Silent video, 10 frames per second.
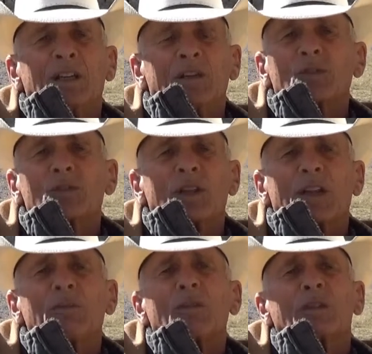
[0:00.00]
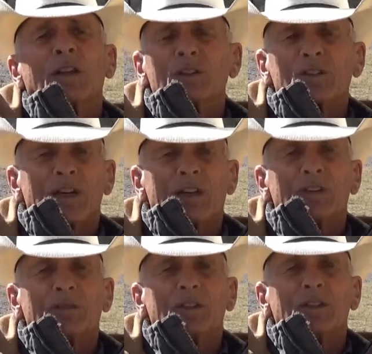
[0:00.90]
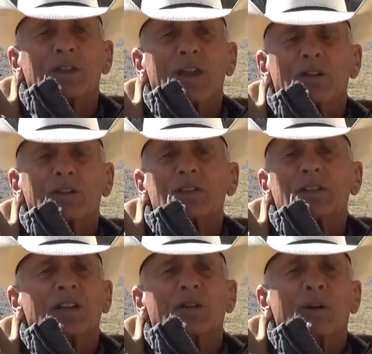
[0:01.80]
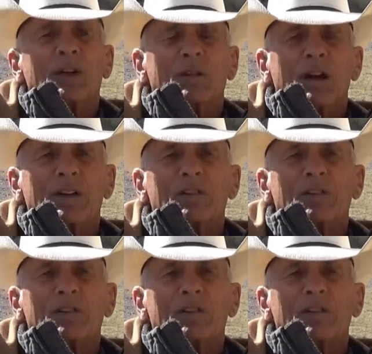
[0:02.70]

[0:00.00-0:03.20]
And everyone else is out in the field. Now it's the other way around.